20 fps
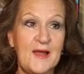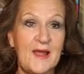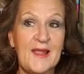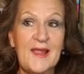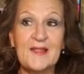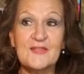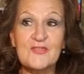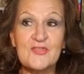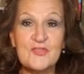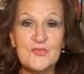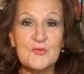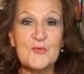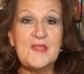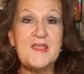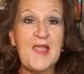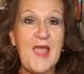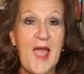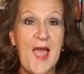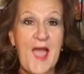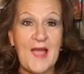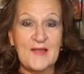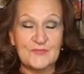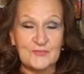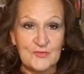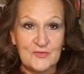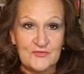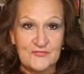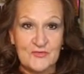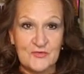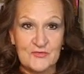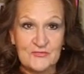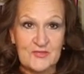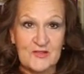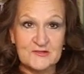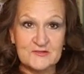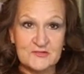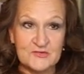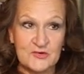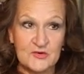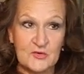I had three actual full
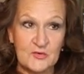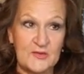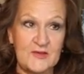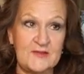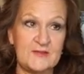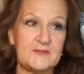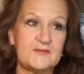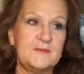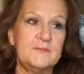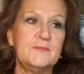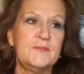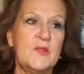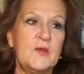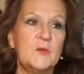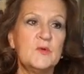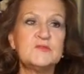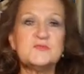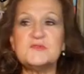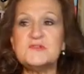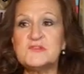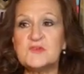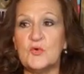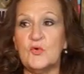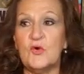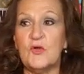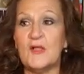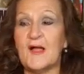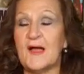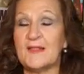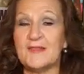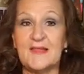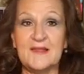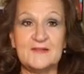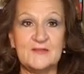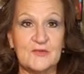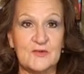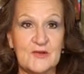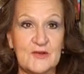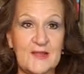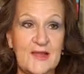fledged degrees, which was cool. I
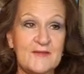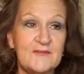like learning.